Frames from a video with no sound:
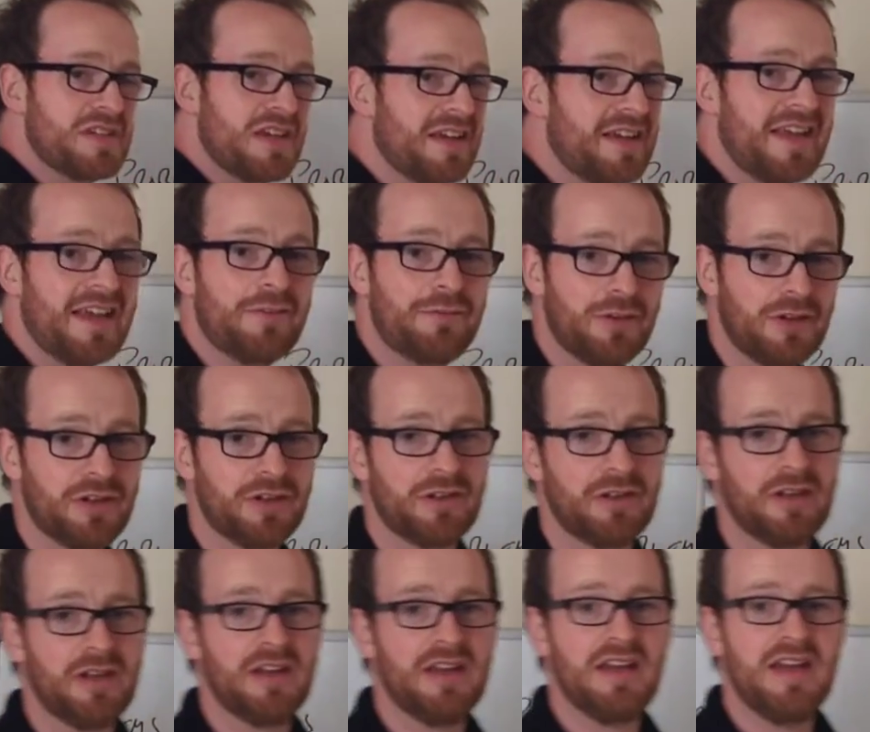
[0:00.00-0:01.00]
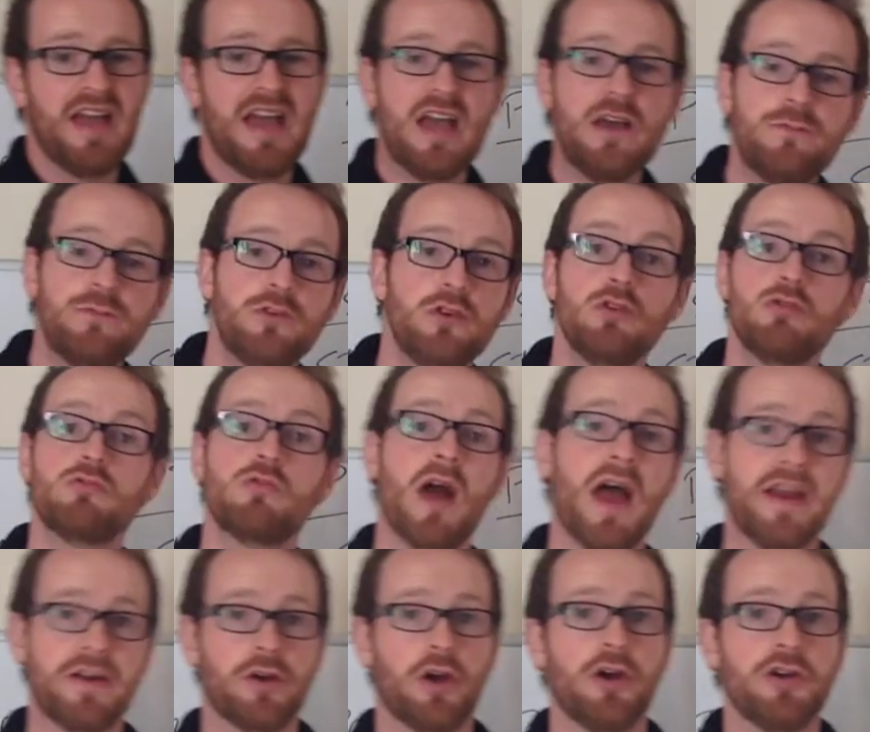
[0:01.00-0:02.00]
a given. If you
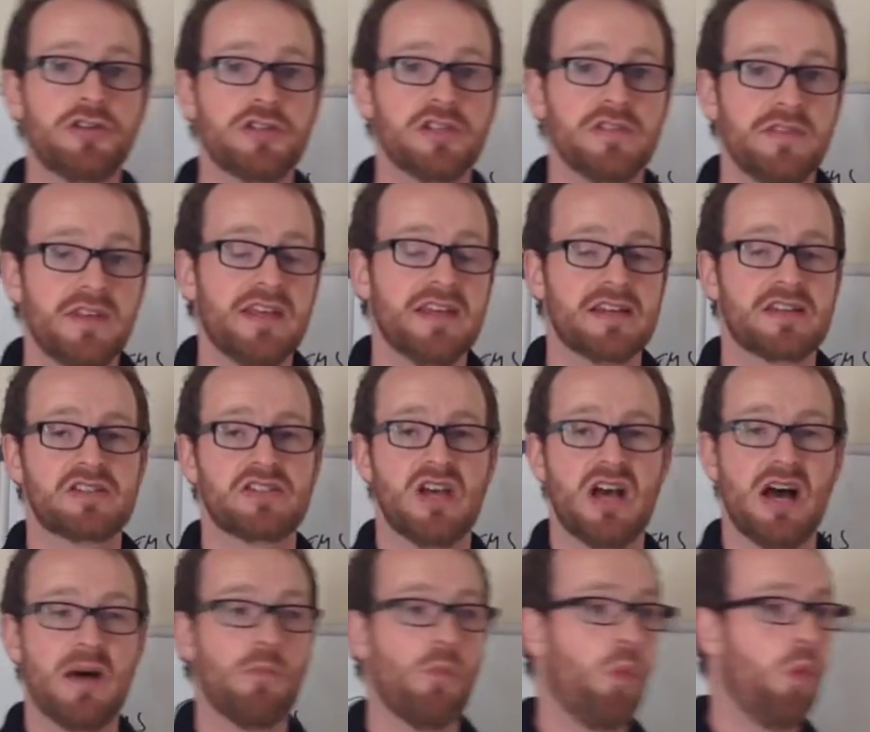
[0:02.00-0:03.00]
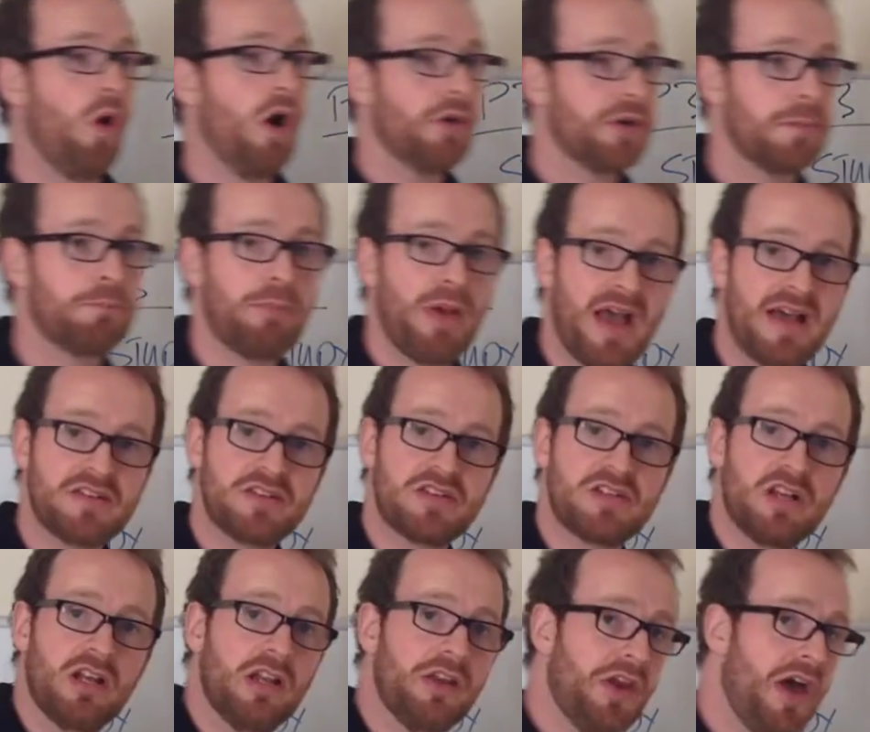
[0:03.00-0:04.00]
write out in the exam what a
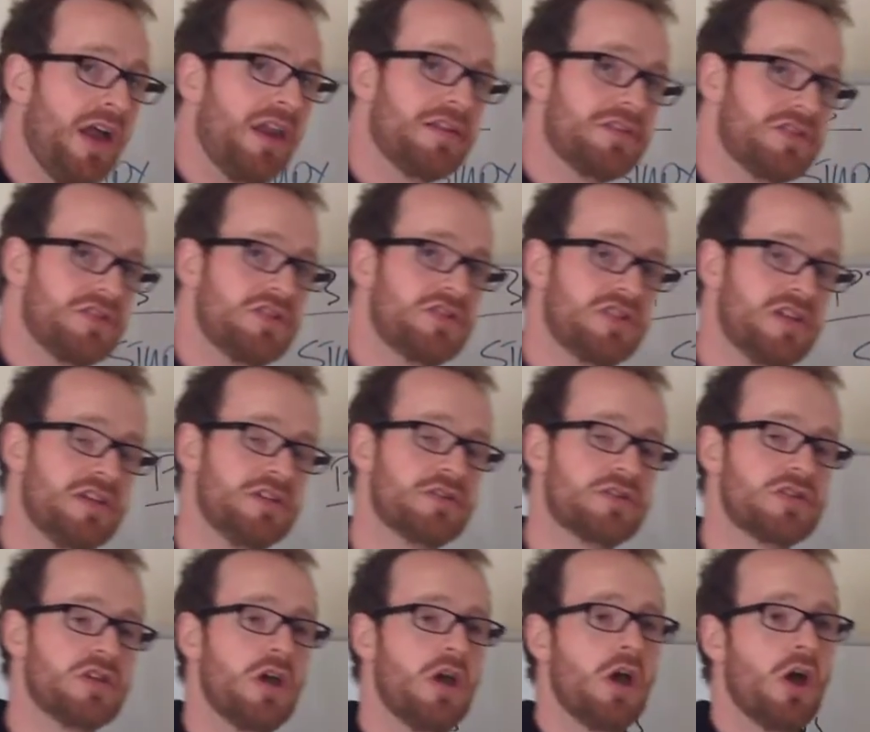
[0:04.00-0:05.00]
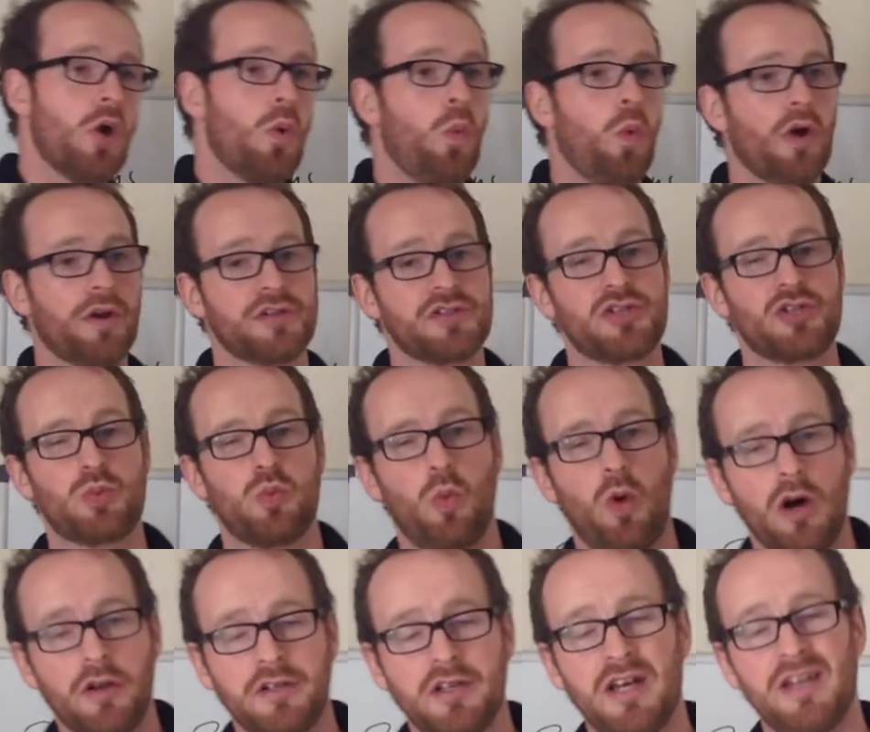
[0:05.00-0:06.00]
pestle analysis is, what a
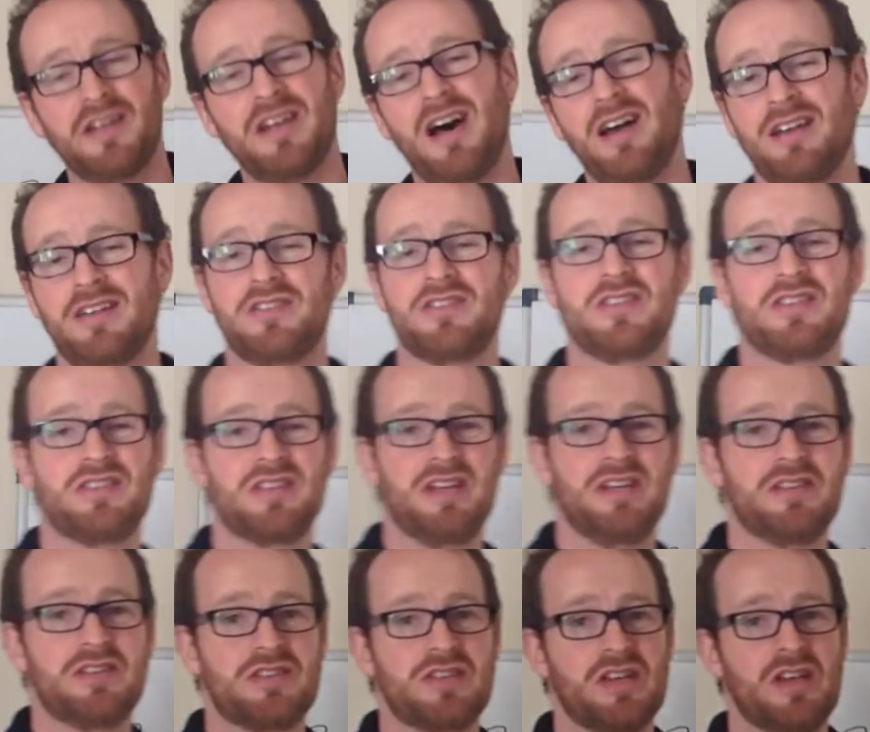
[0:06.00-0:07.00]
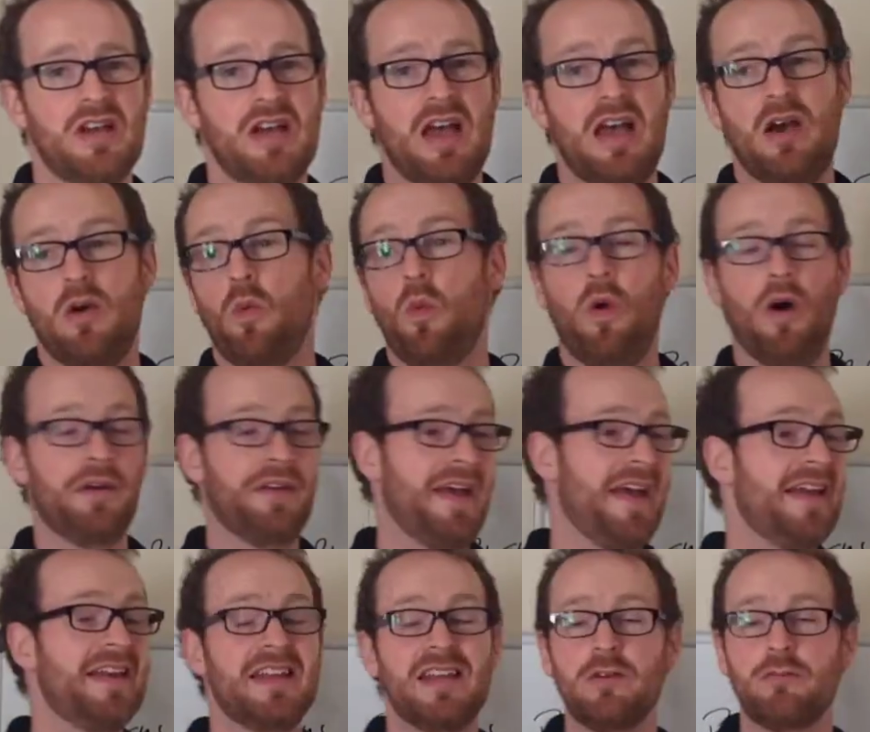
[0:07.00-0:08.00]
SWOT analysis is, what
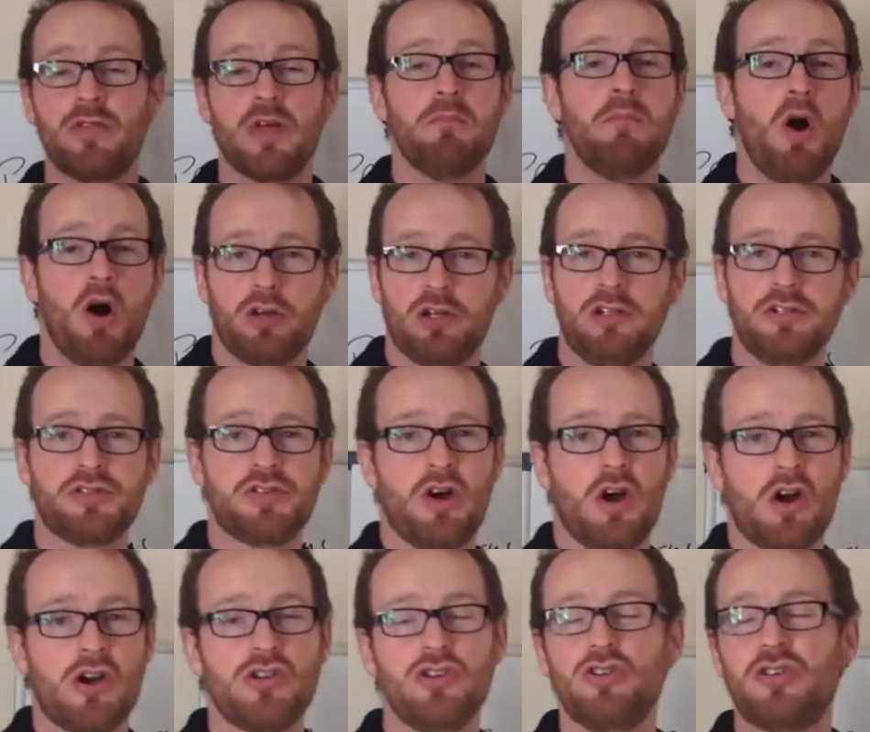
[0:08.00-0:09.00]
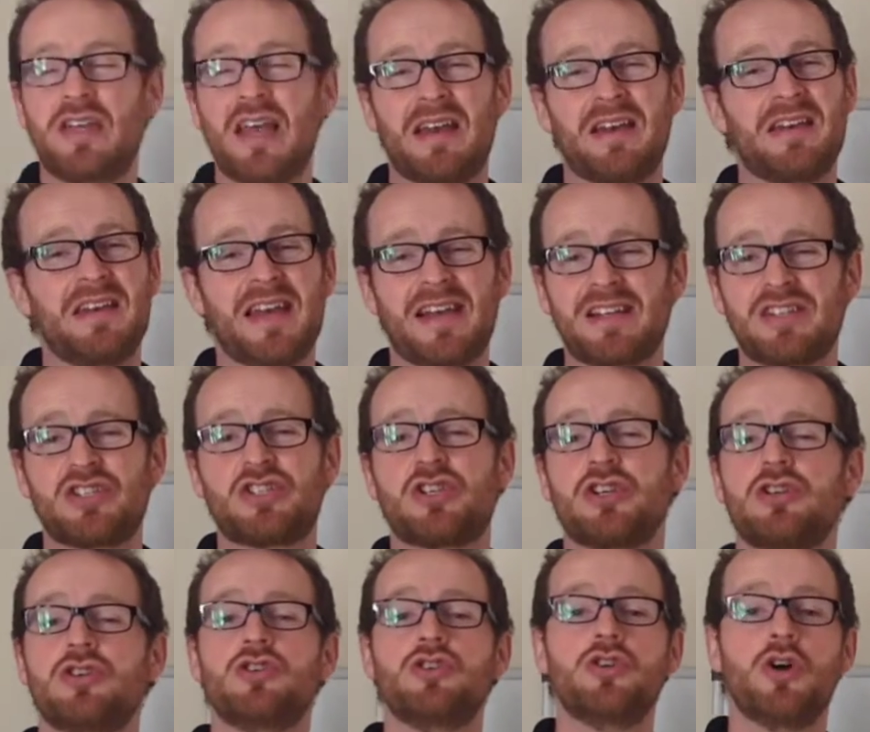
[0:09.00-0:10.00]
any of the models are, you get next to
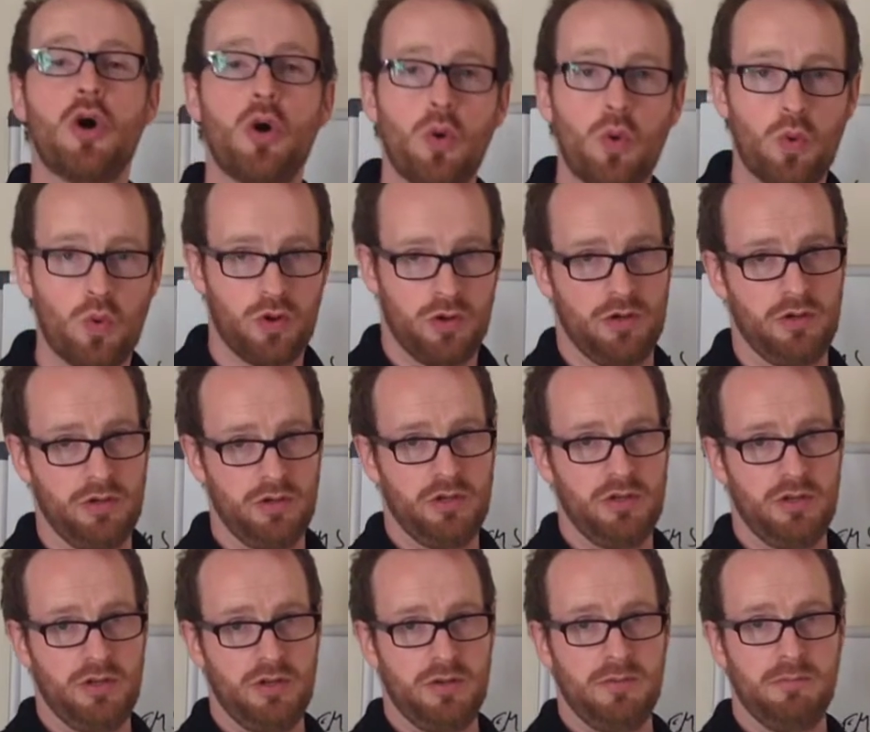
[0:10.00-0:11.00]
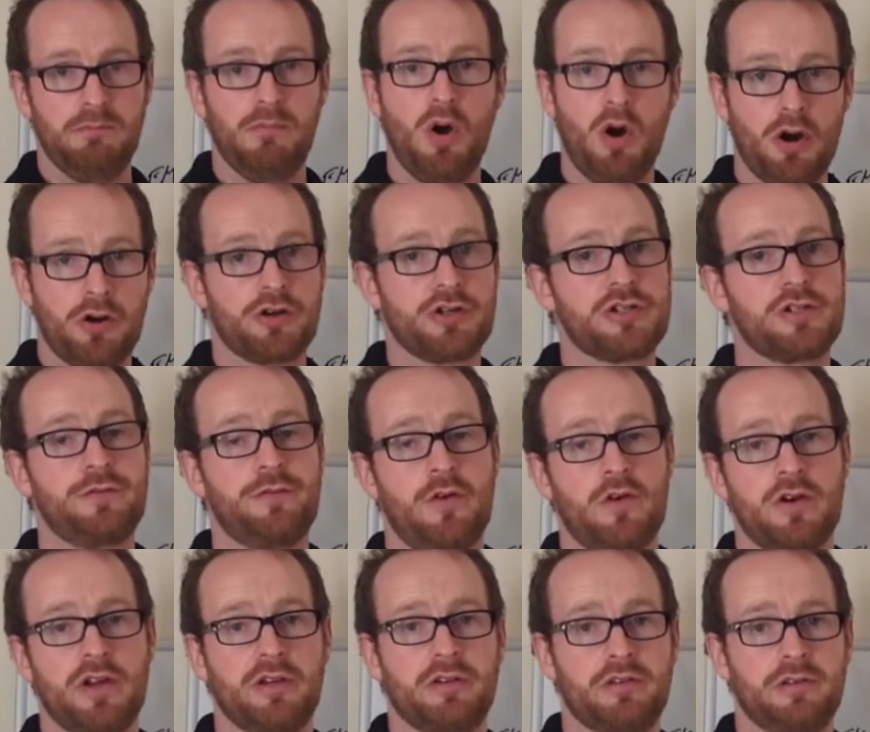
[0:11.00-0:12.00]
no marks for
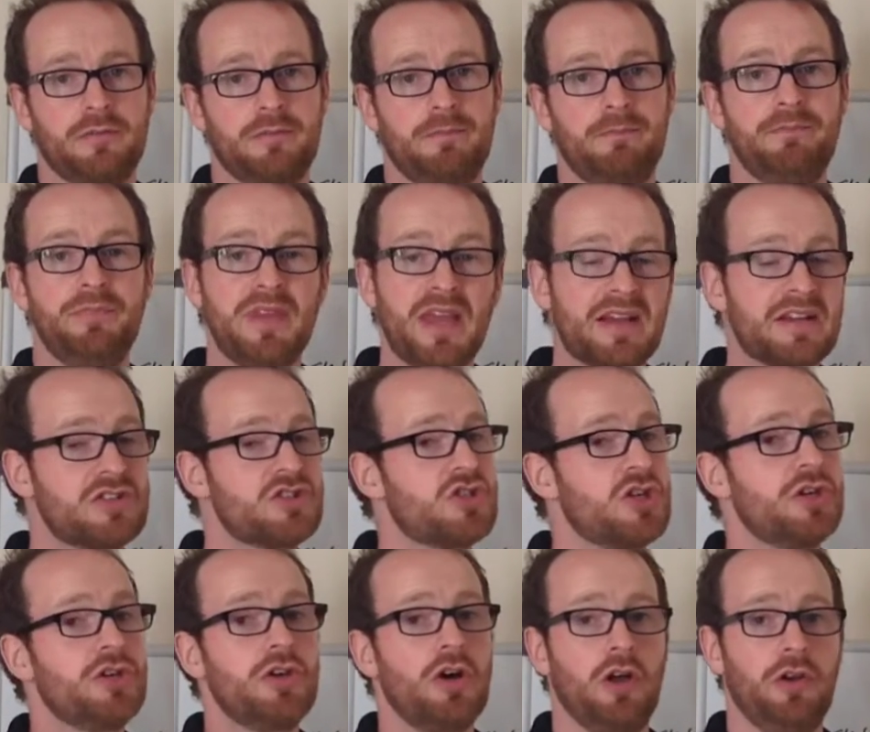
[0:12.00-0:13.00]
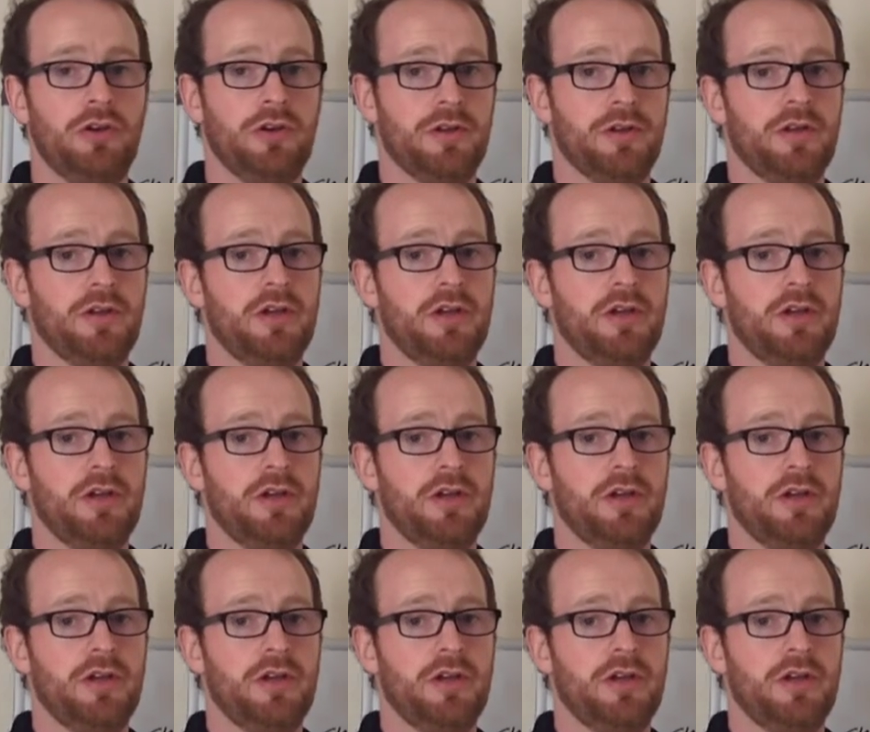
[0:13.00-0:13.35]
it. Next to none.